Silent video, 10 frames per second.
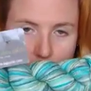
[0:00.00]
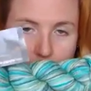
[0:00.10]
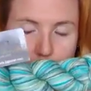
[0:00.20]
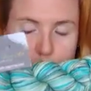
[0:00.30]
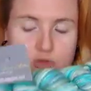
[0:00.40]

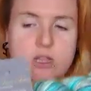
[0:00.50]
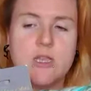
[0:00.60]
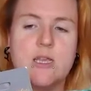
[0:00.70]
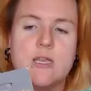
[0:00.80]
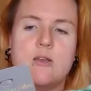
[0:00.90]
really
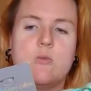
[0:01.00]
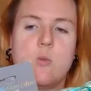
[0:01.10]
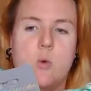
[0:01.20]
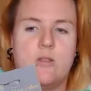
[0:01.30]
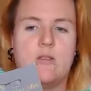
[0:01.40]

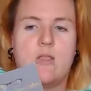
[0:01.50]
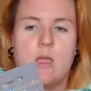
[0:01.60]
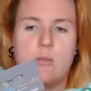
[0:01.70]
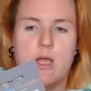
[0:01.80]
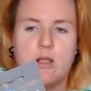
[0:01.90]
wanted to get my
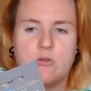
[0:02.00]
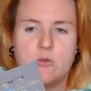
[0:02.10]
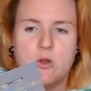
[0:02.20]
hands on.